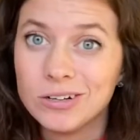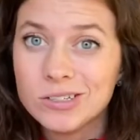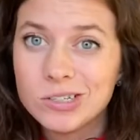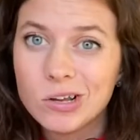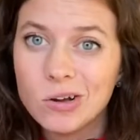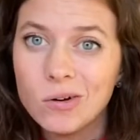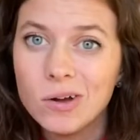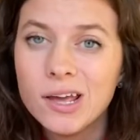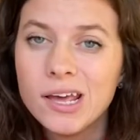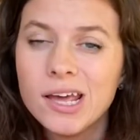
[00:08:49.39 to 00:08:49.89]

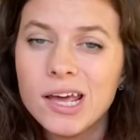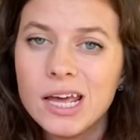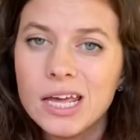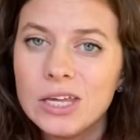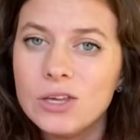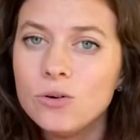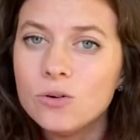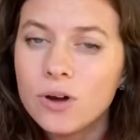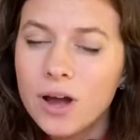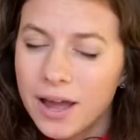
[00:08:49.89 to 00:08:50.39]
So
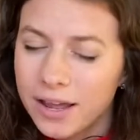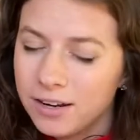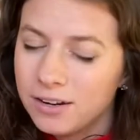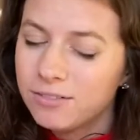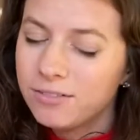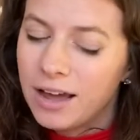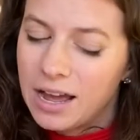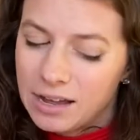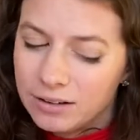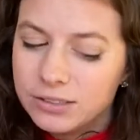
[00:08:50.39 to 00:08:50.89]
you kind
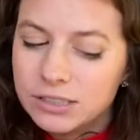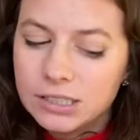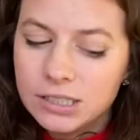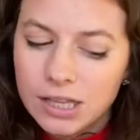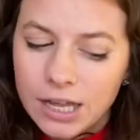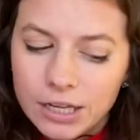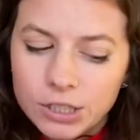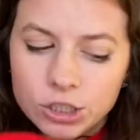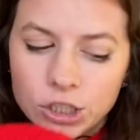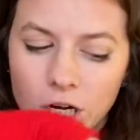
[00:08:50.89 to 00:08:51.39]
of have to
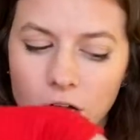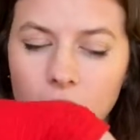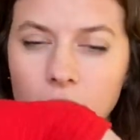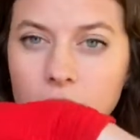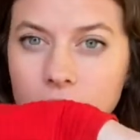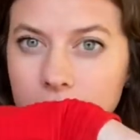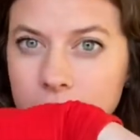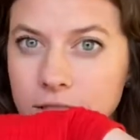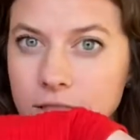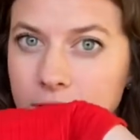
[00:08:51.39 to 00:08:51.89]
like
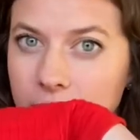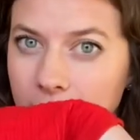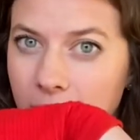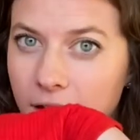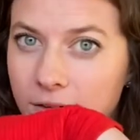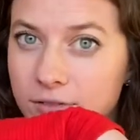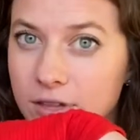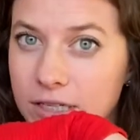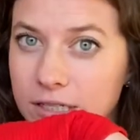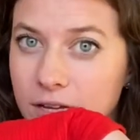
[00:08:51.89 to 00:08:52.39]
chocolate to
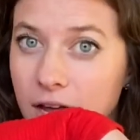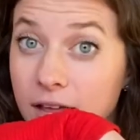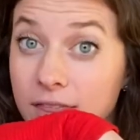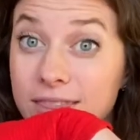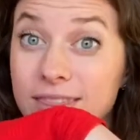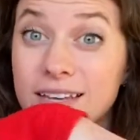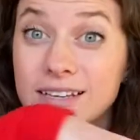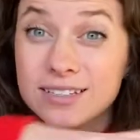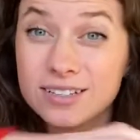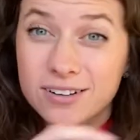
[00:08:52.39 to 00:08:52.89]
have this kind.
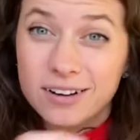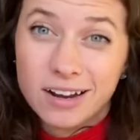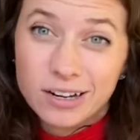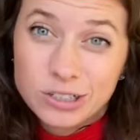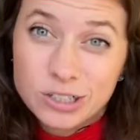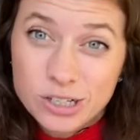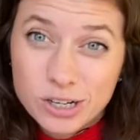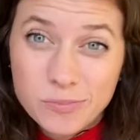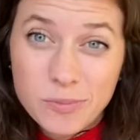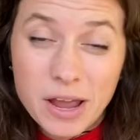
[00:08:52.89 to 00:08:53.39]
These are
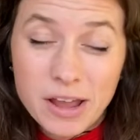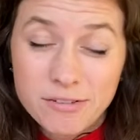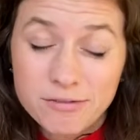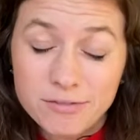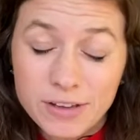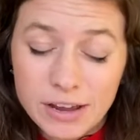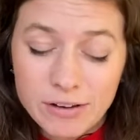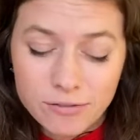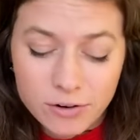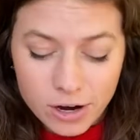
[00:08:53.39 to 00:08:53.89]
actually my
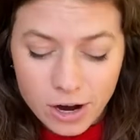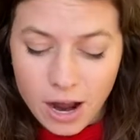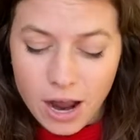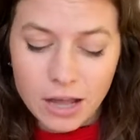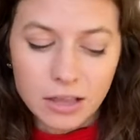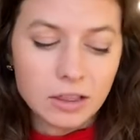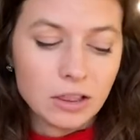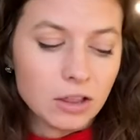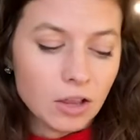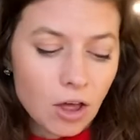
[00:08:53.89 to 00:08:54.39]
favorite. I
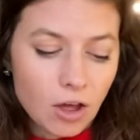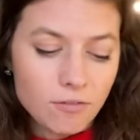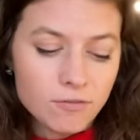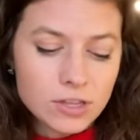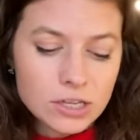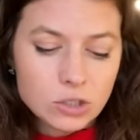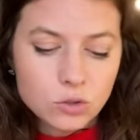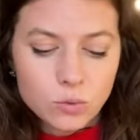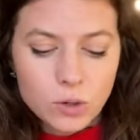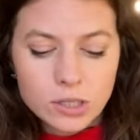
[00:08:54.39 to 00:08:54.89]
love
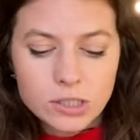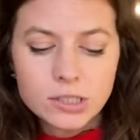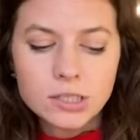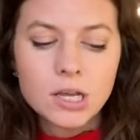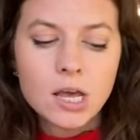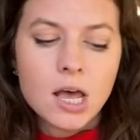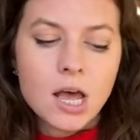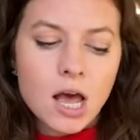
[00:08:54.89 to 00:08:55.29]
these ones.